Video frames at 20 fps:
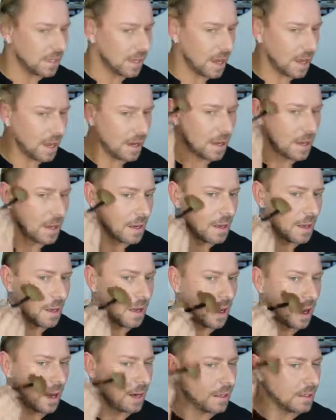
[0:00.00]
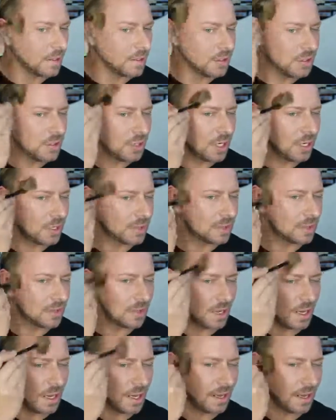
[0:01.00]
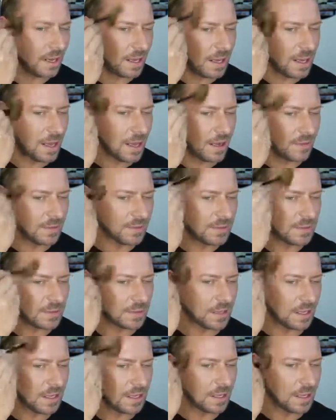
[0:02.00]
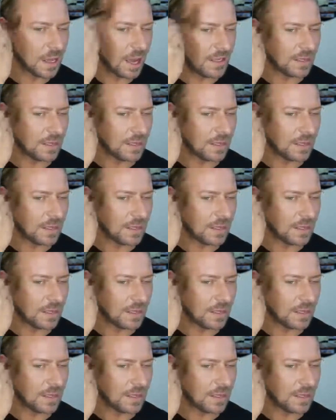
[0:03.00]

today. And it gives,